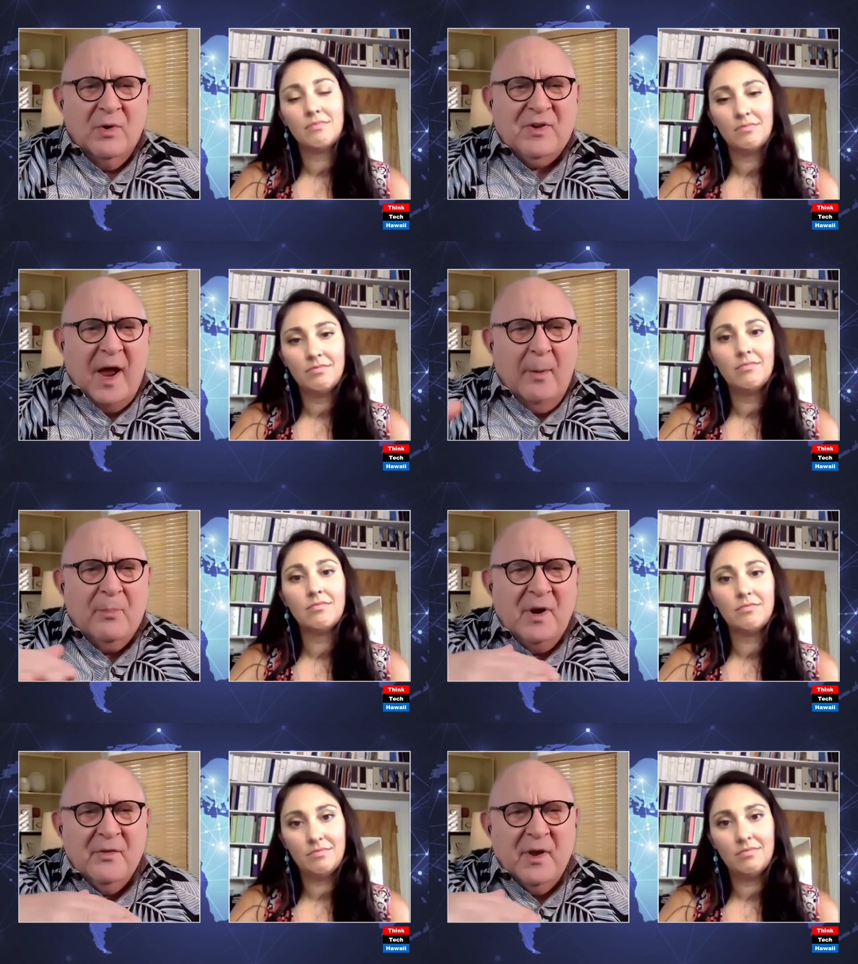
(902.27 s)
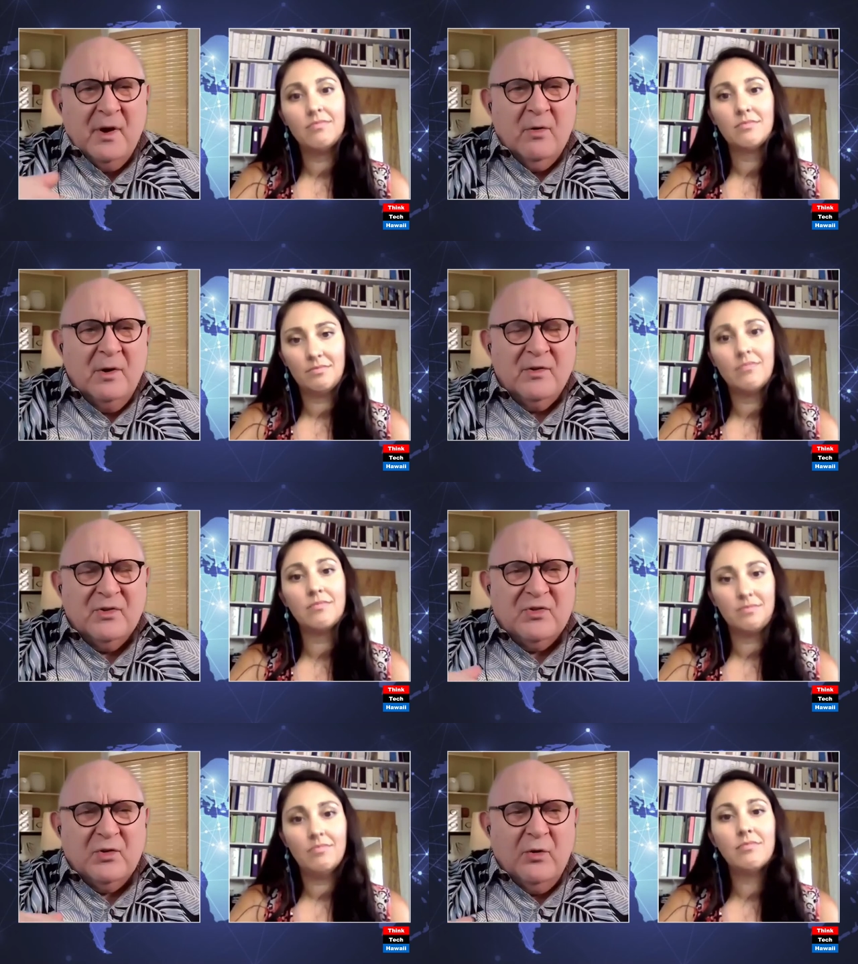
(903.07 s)
Speaker 1: what's happening there under
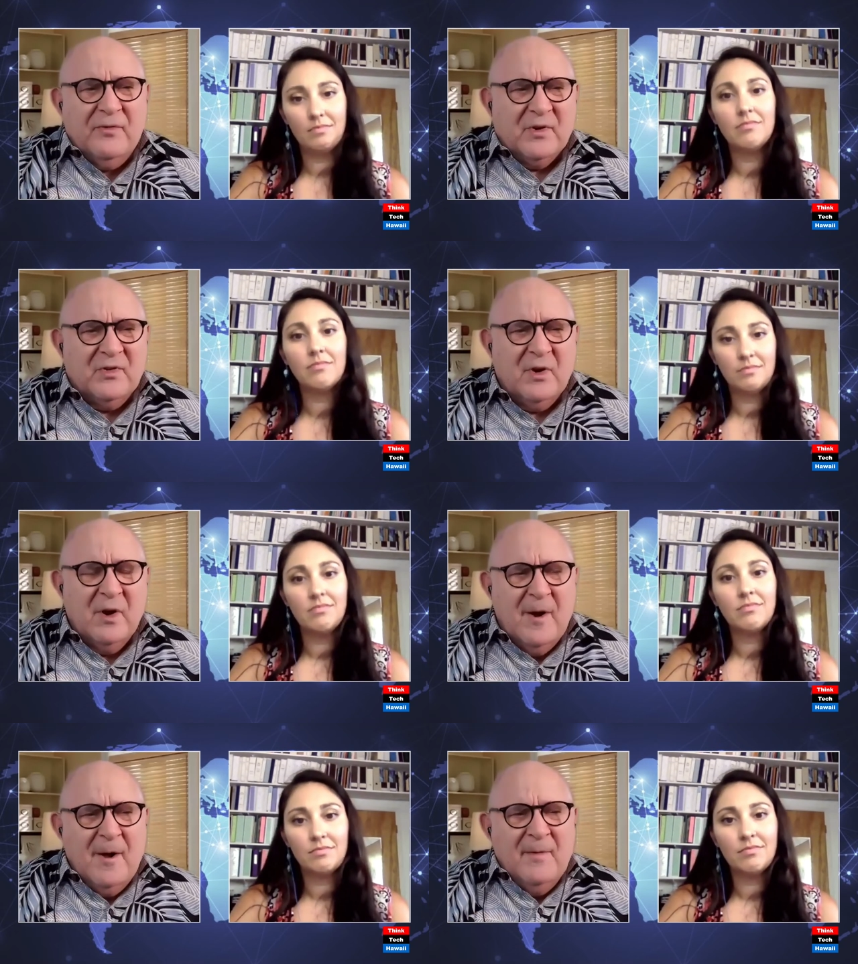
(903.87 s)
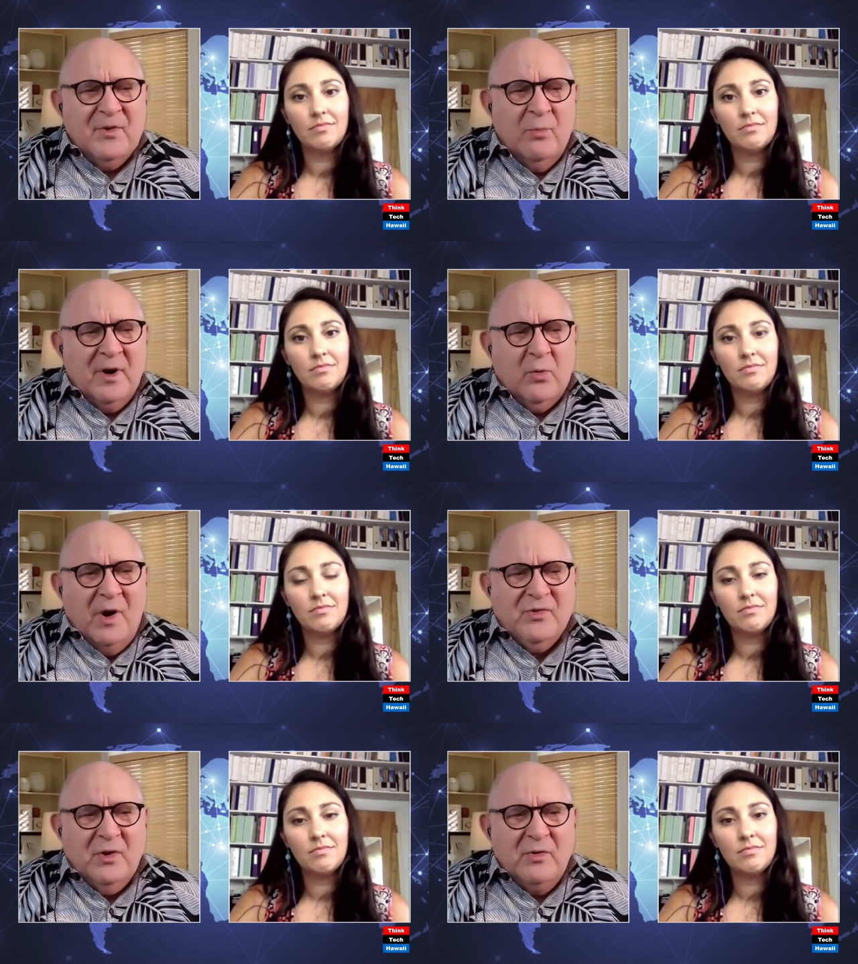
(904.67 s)
the surface. So my
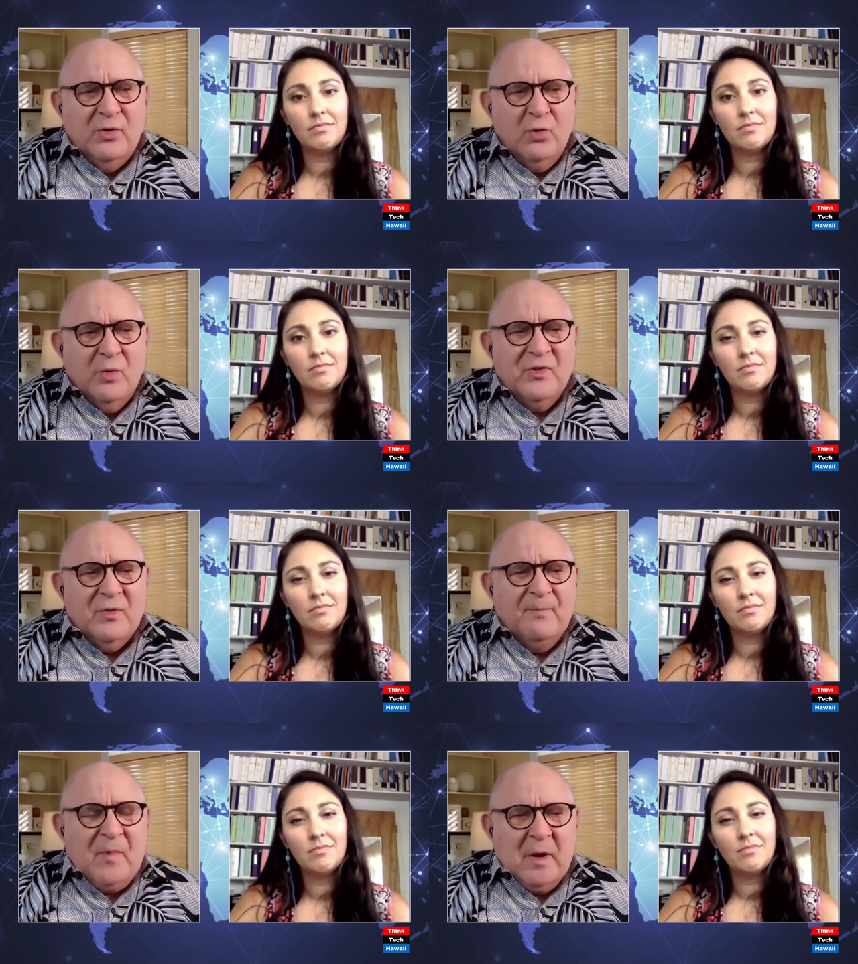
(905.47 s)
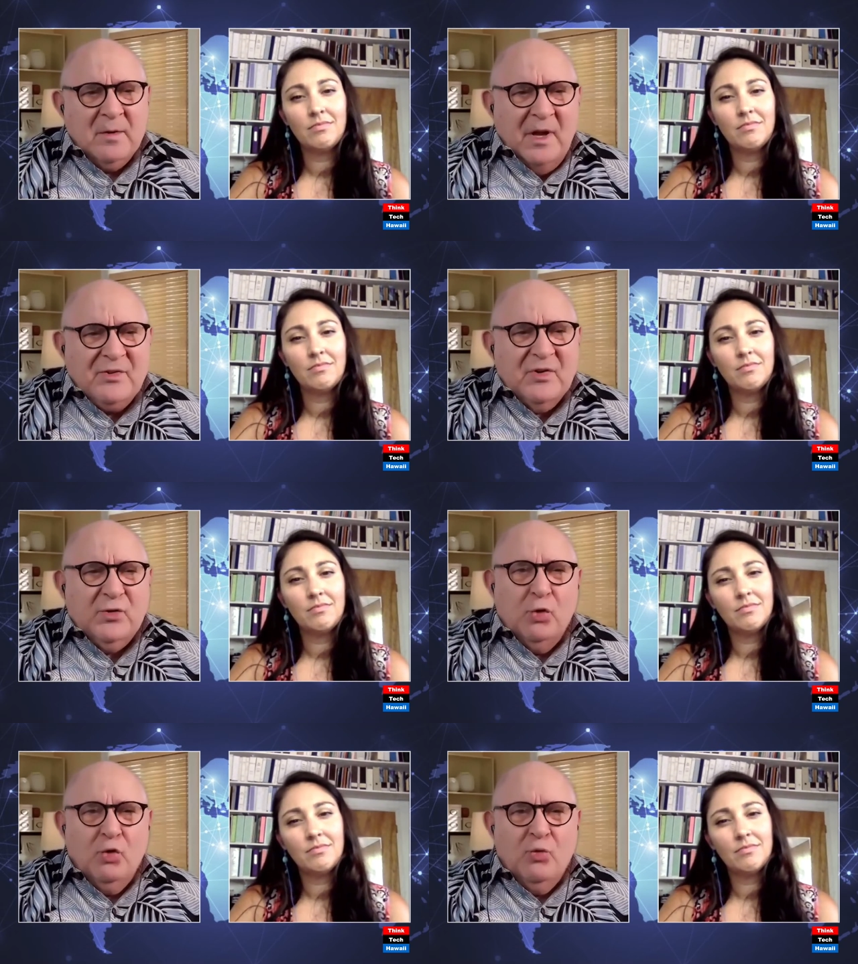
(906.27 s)
question to you is, let's
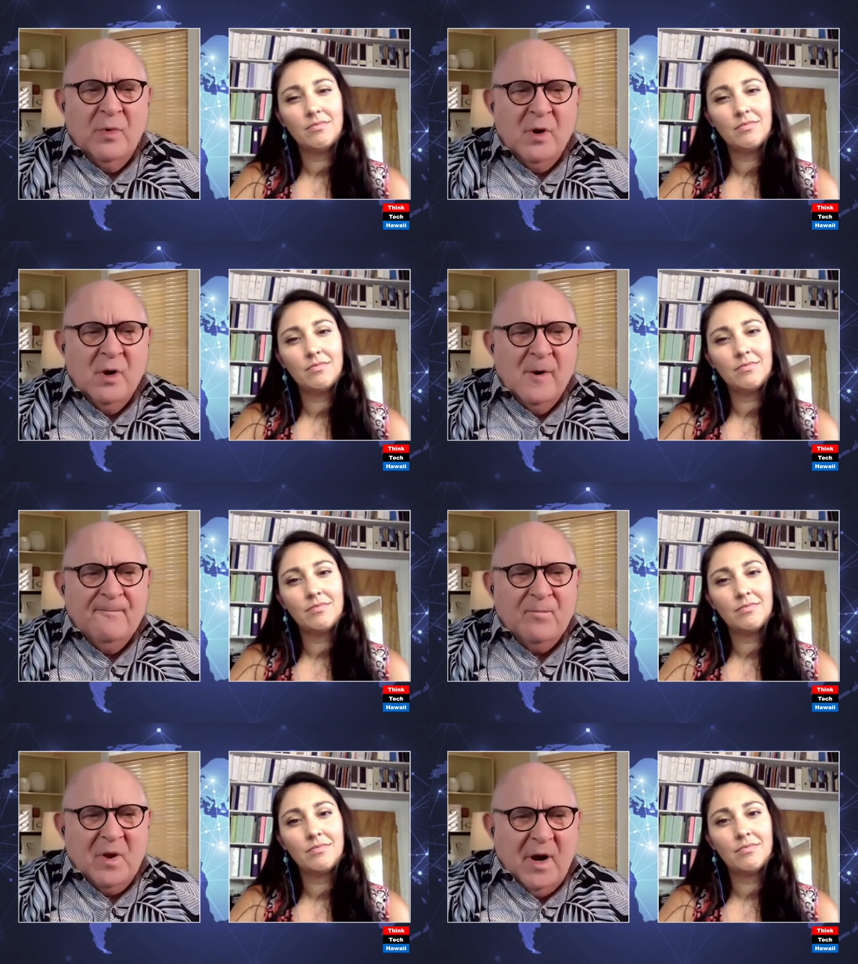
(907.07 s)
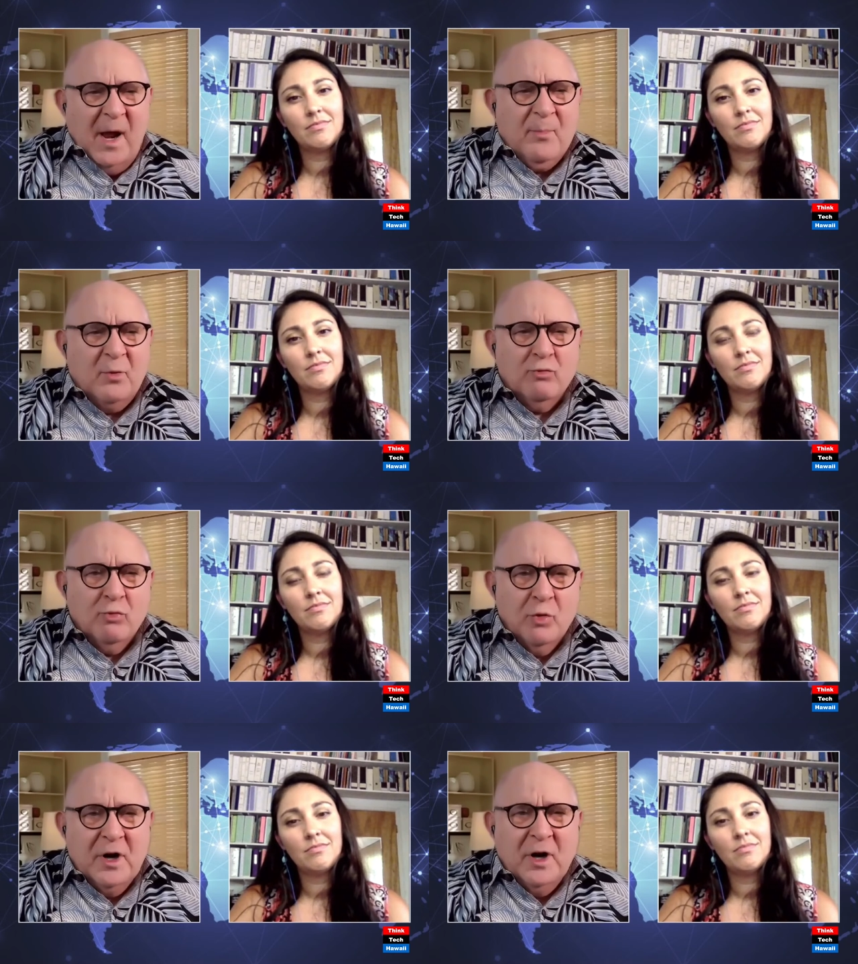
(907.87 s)
assume that Apple
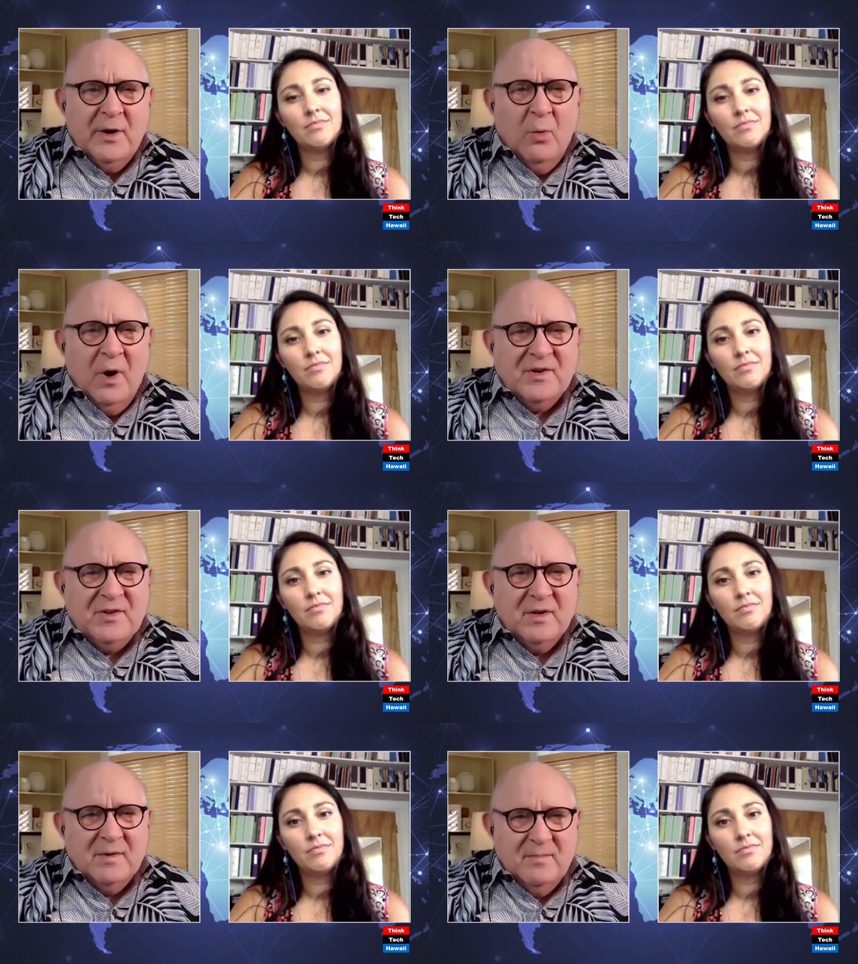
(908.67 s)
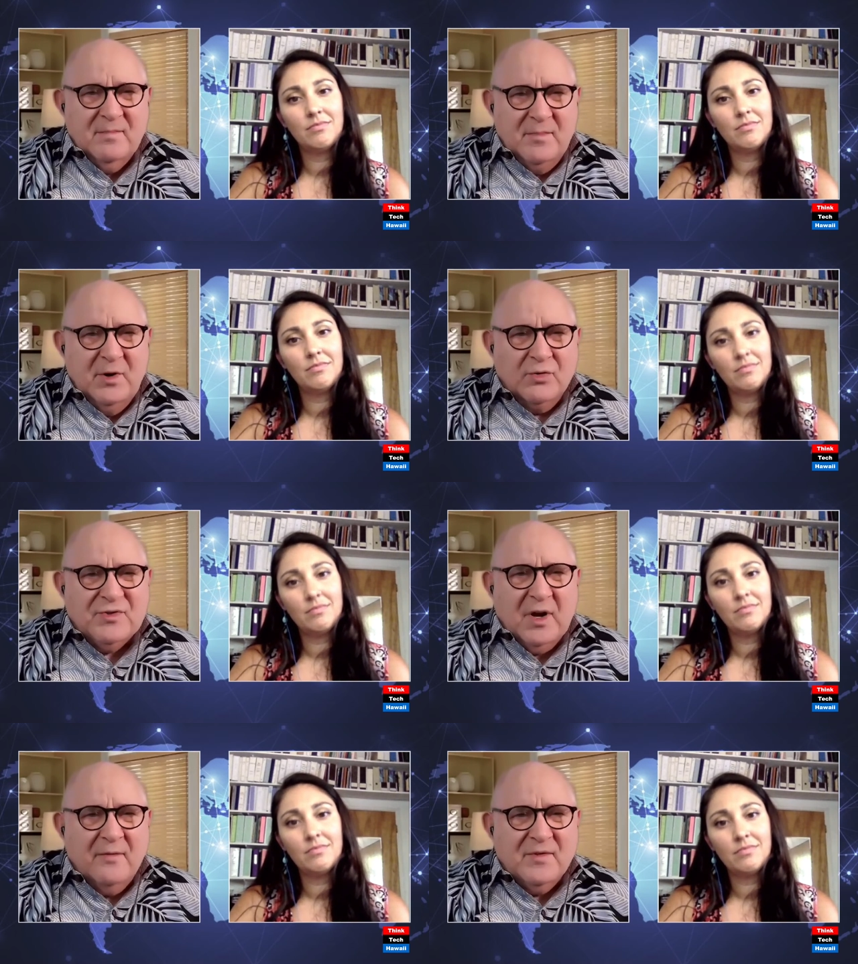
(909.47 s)
really wants to, you know,
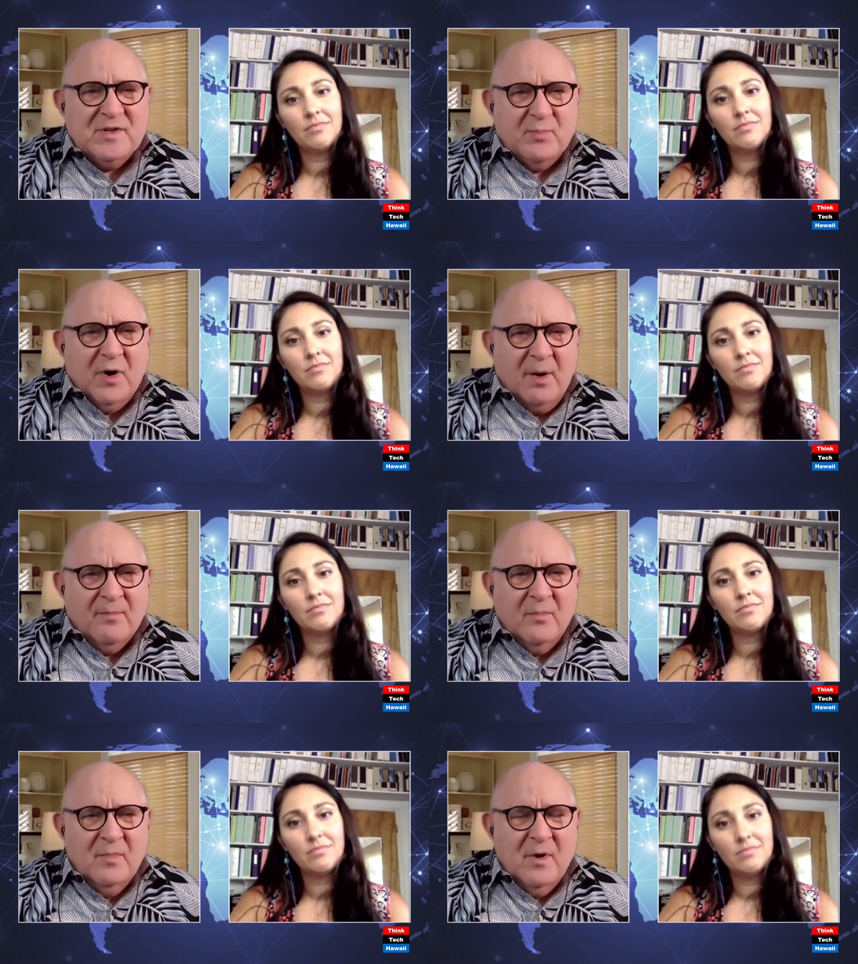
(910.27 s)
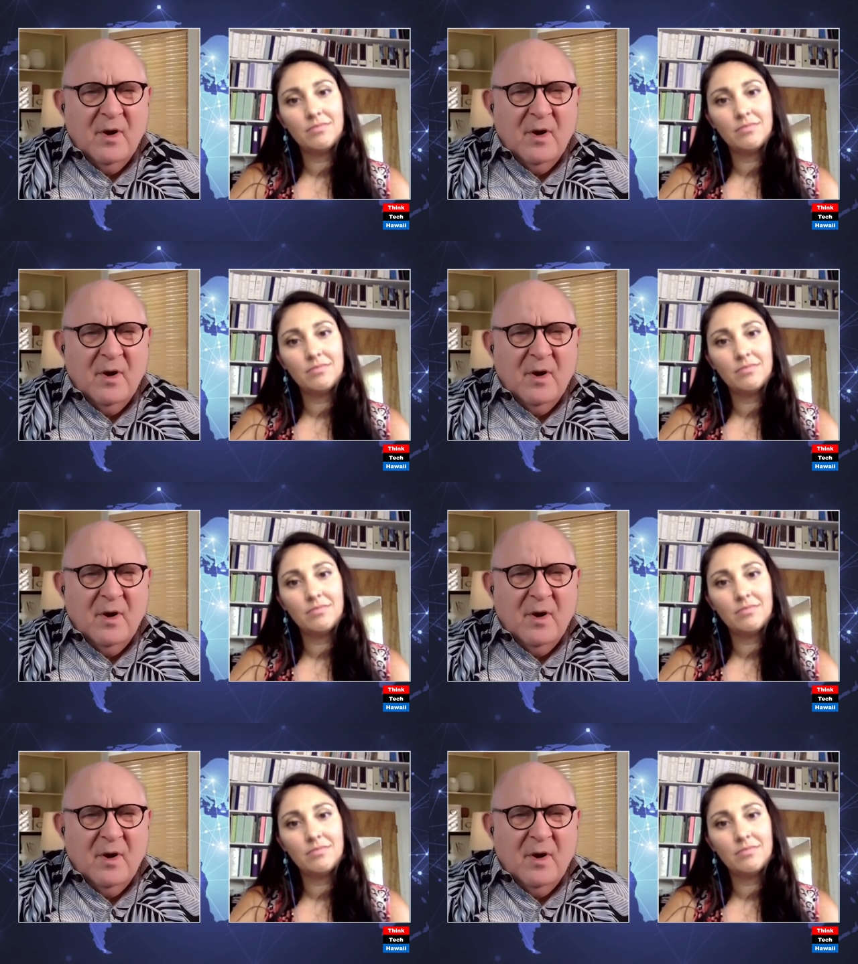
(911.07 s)
solve this problem.